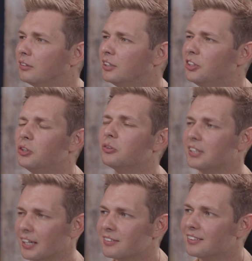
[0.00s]
Did you
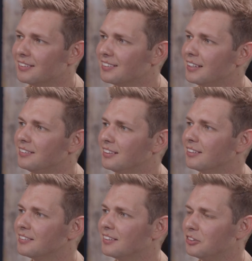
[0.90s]
test these
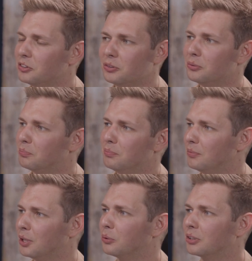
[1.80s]
ideas that
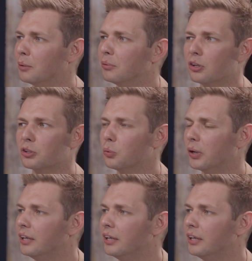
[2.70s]
would come along the